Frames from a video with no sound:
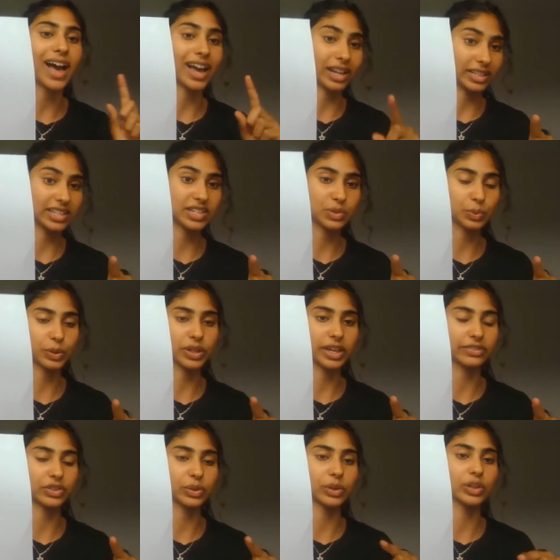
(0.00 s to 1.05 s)
and this is what you
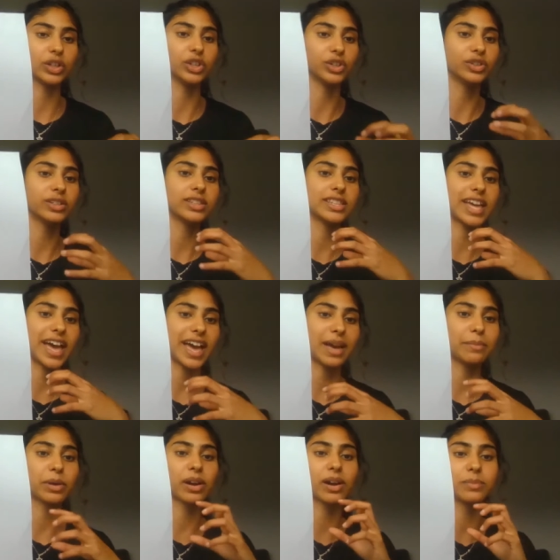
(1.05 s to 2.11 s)
have to include, the
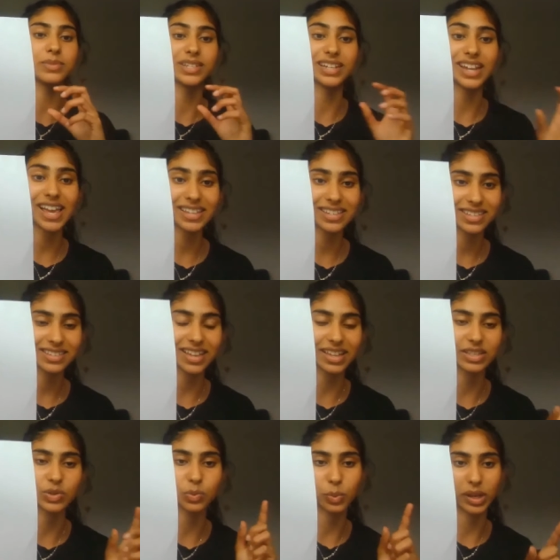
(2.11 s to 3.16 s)
air becomes less
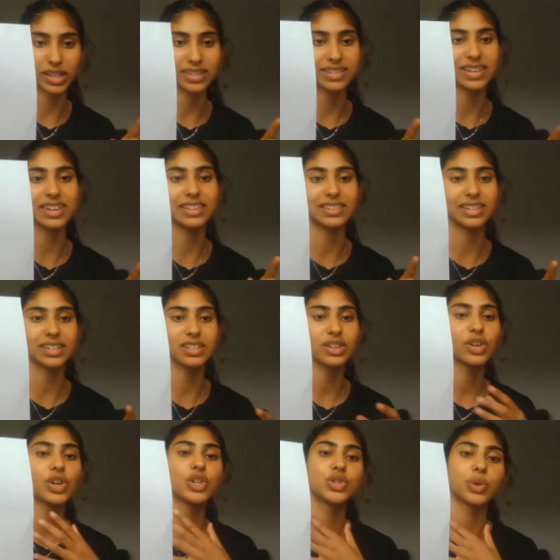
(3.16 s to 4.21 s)
dense when it's heated,
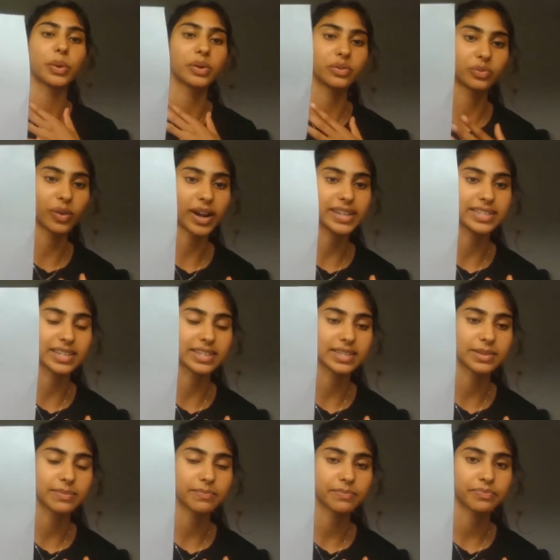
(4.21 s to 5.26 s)
so it
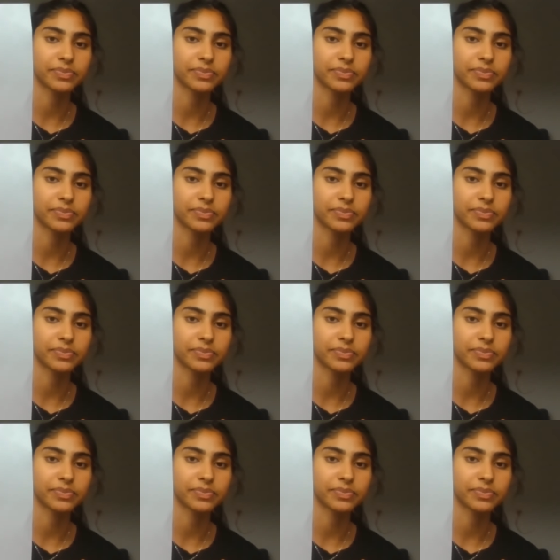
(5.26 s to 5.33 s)
rises.